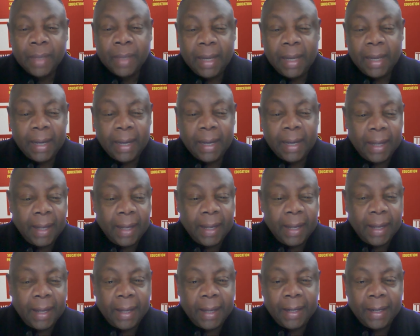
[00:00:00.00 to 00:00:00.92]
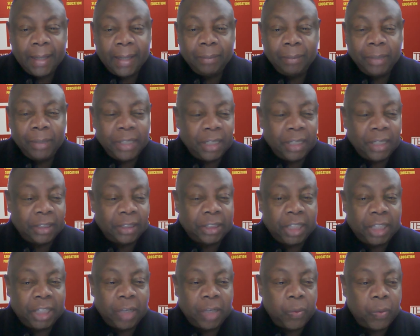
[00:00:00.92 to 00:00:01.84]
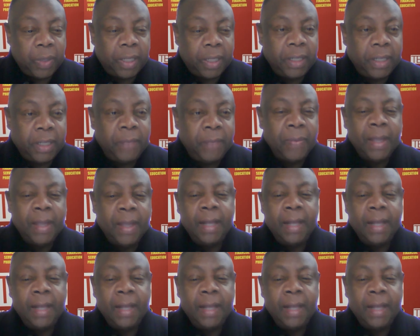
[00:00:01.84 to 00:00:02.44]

Let me just check quickly.